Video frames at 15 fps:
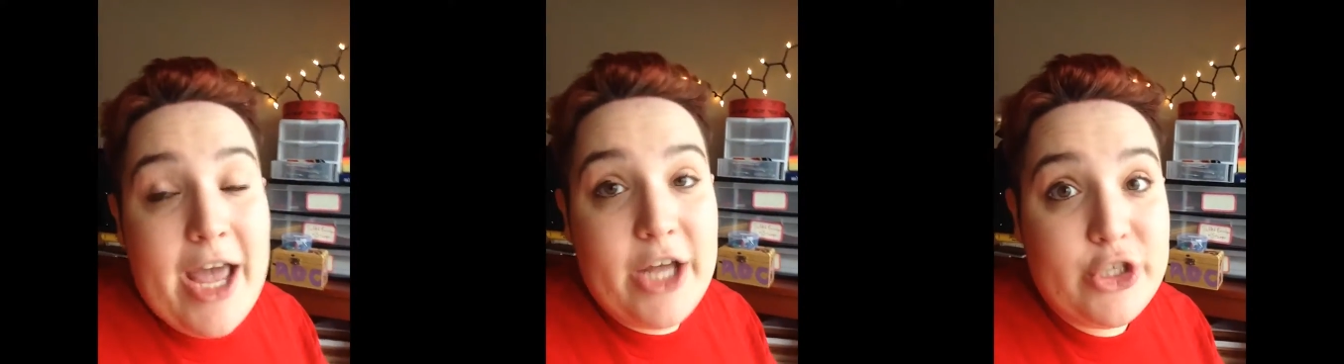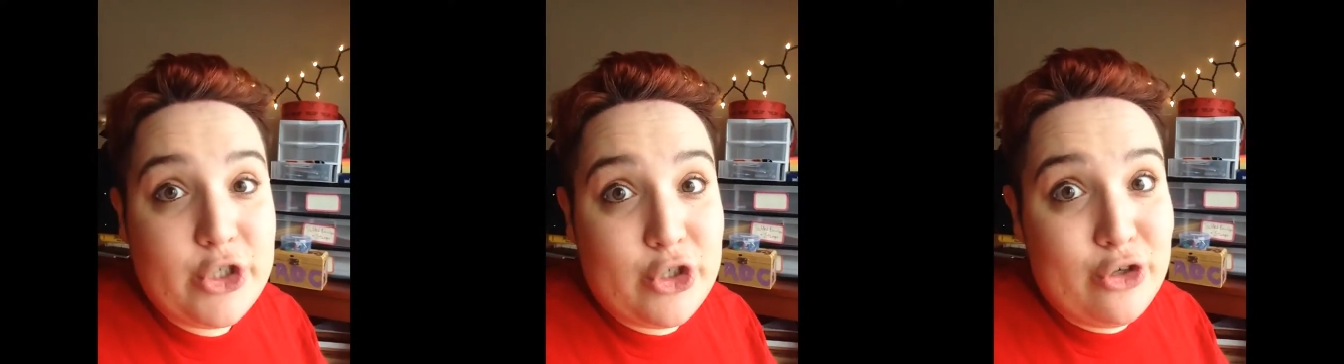
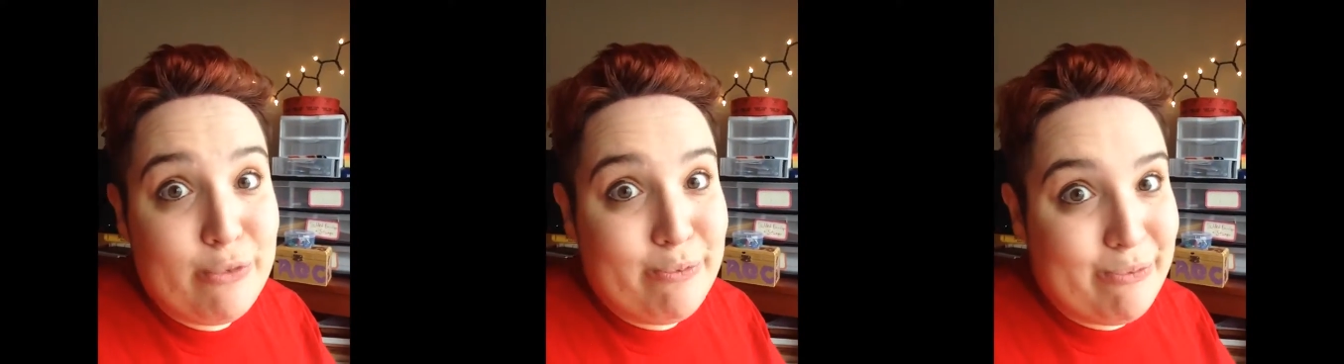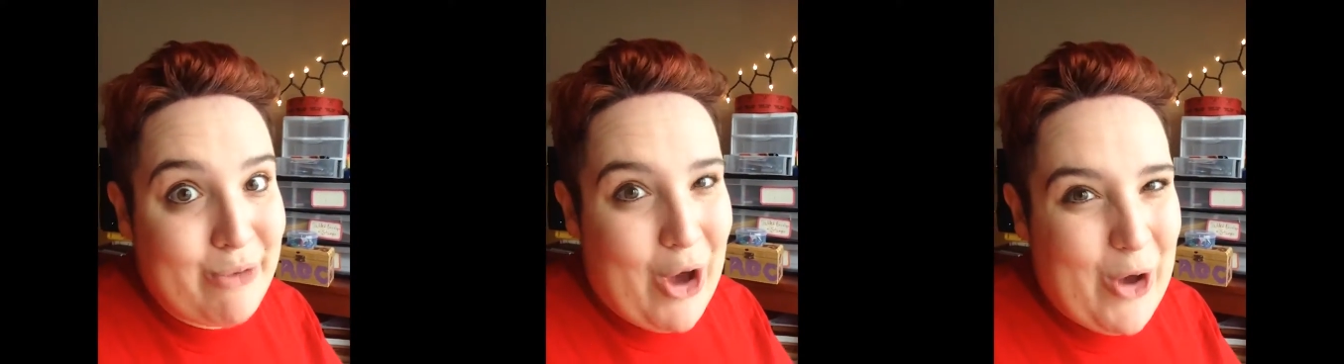It's the
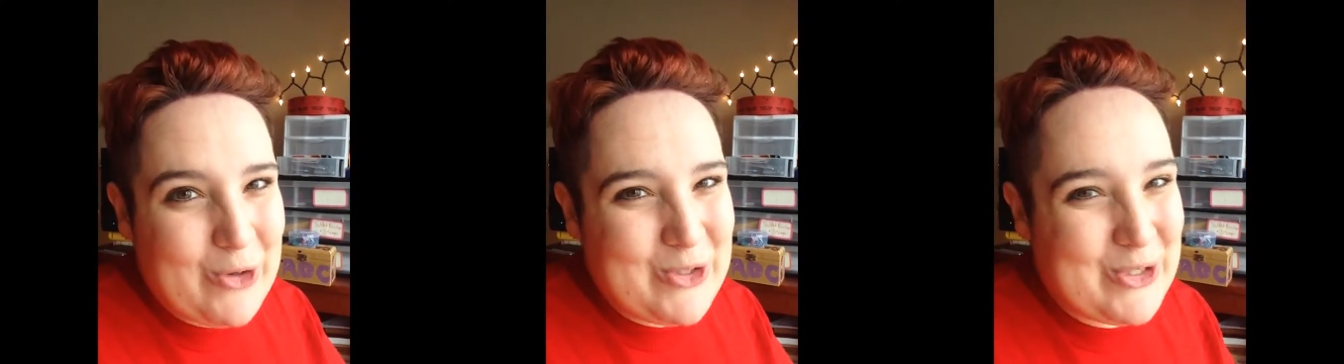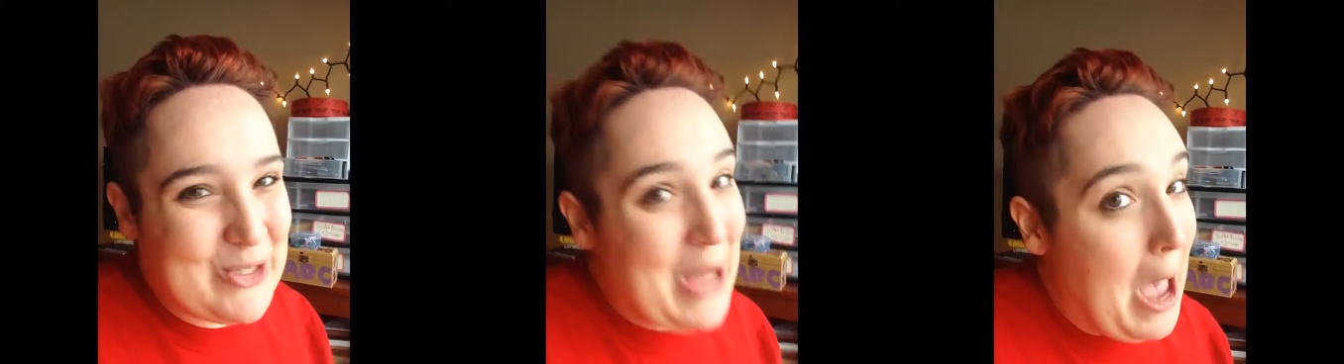
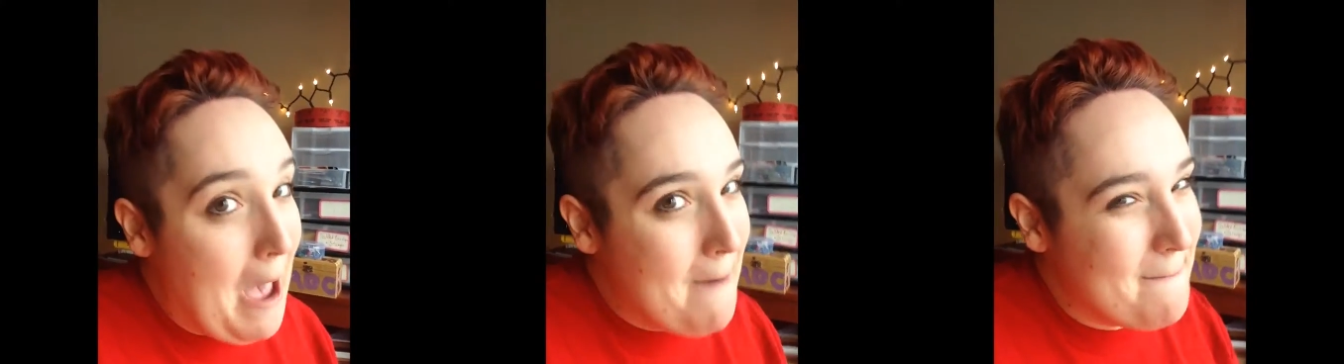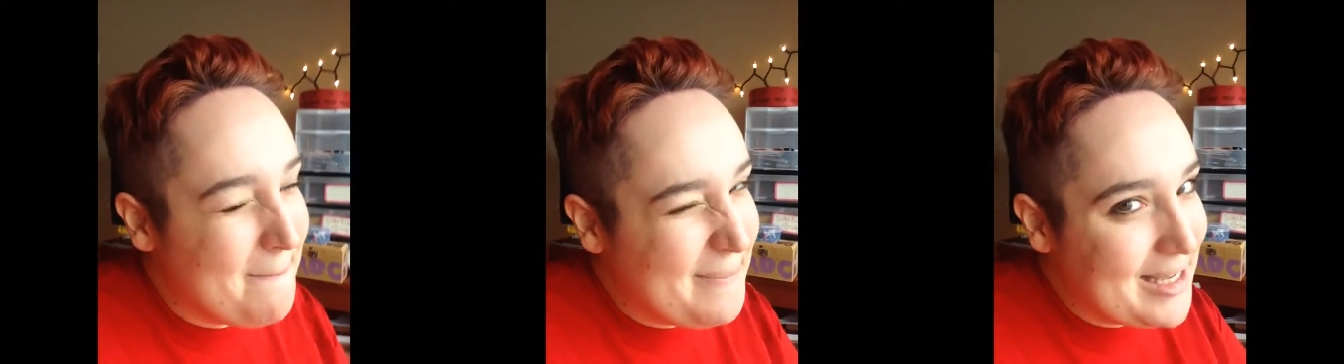most
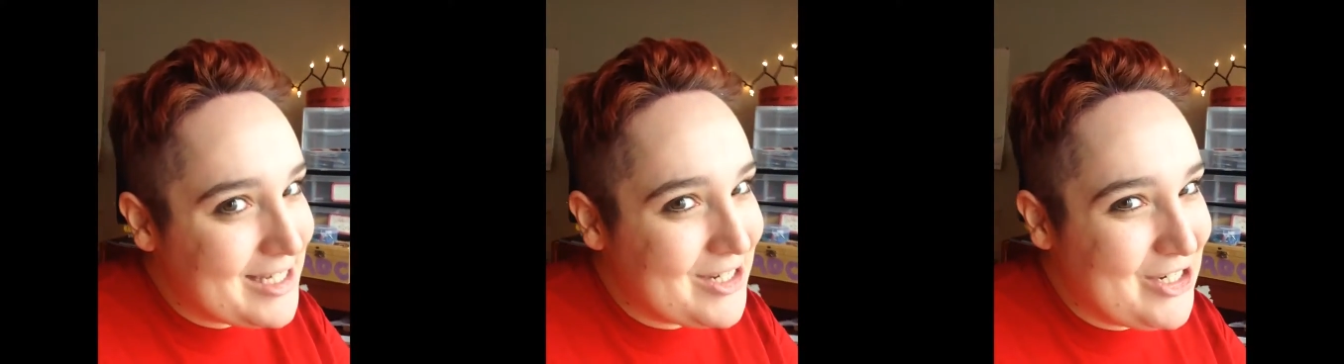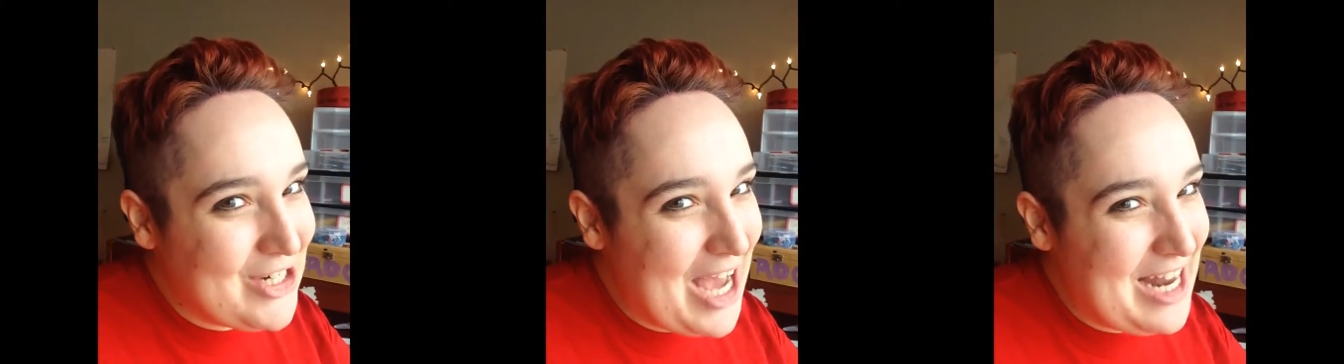
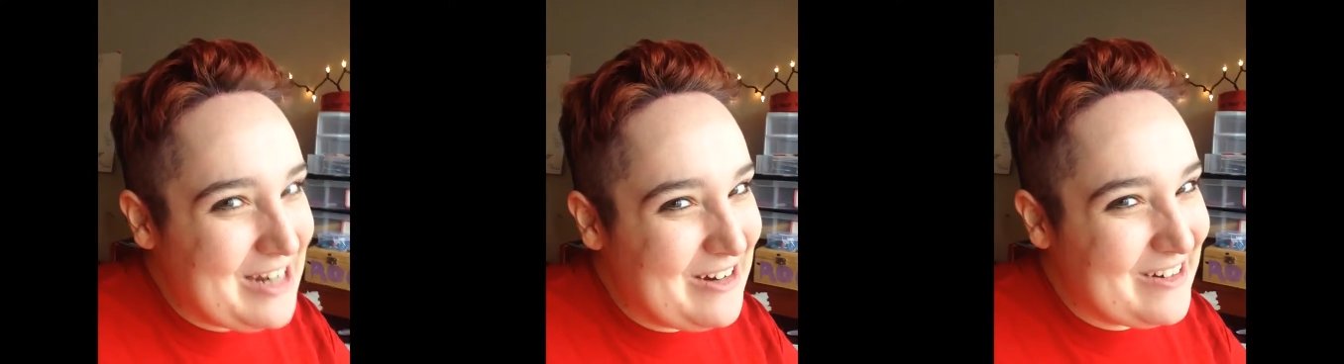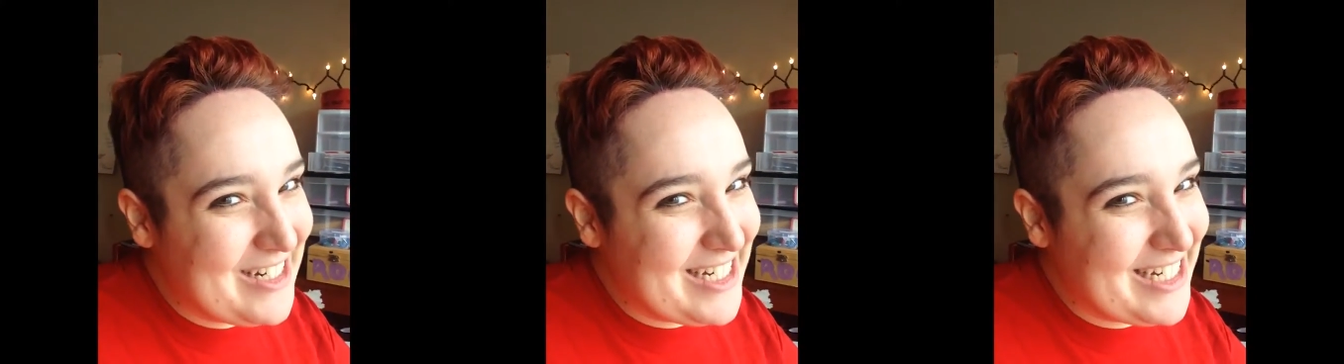
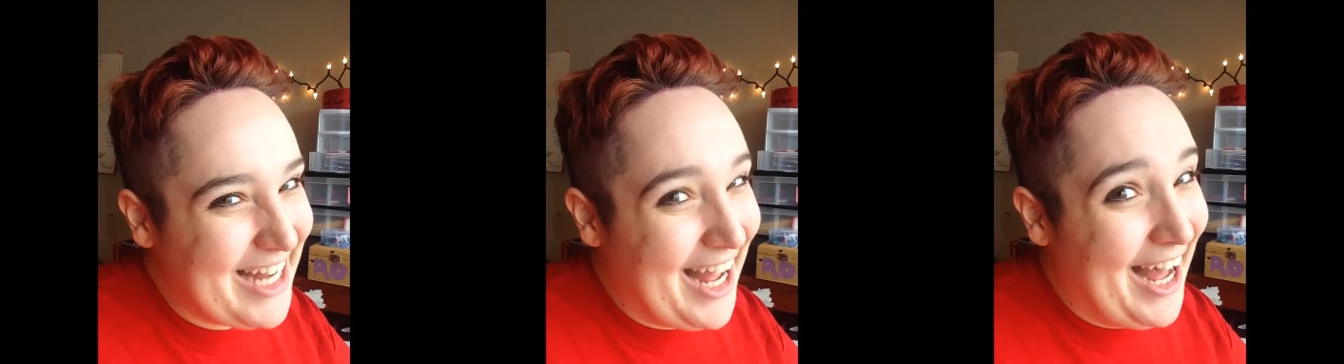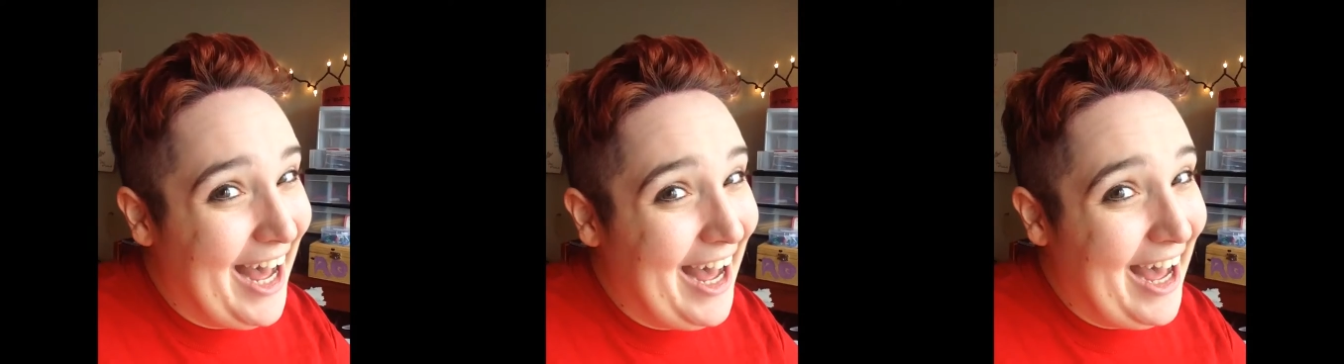misgendered
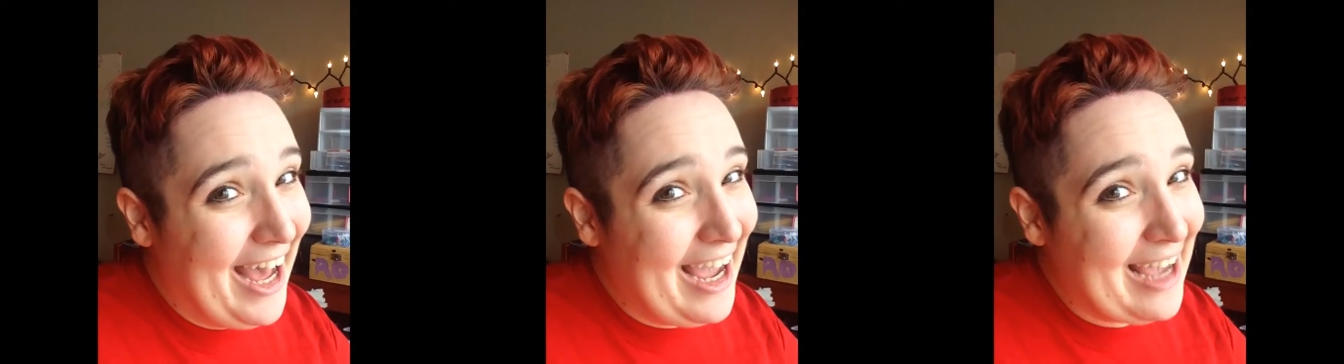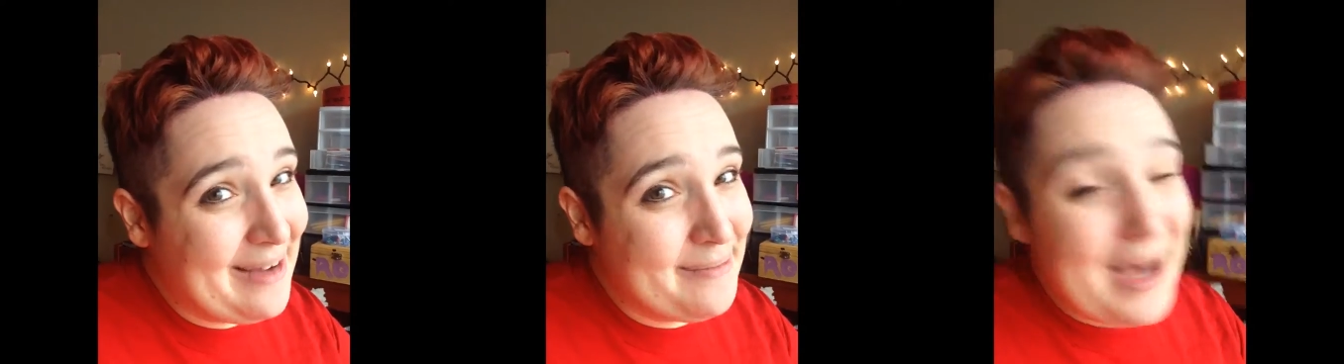
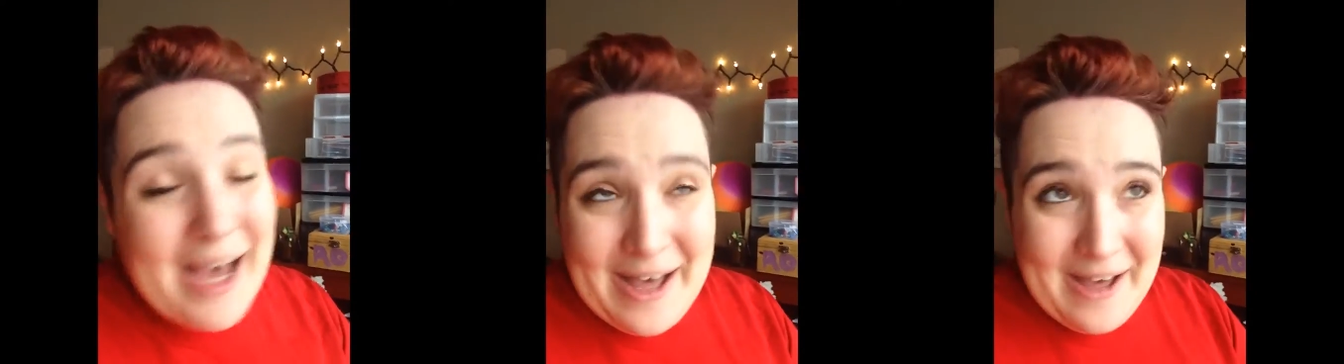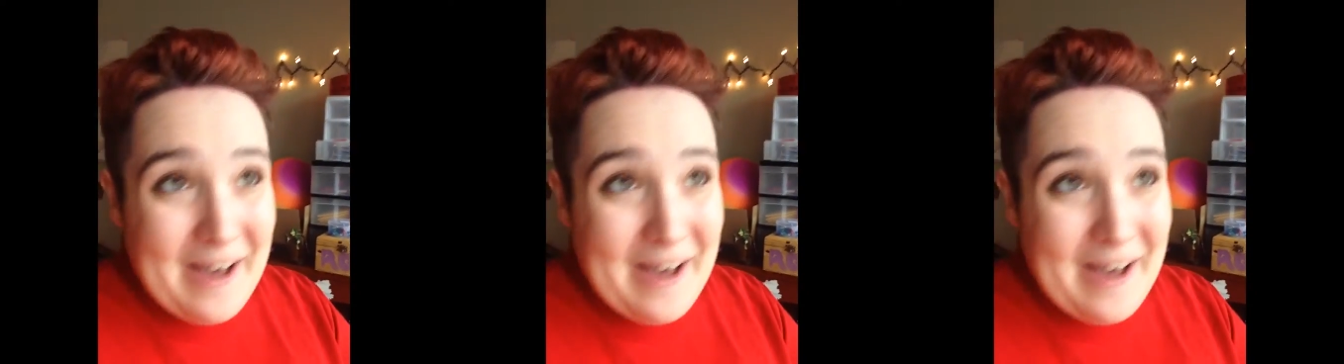time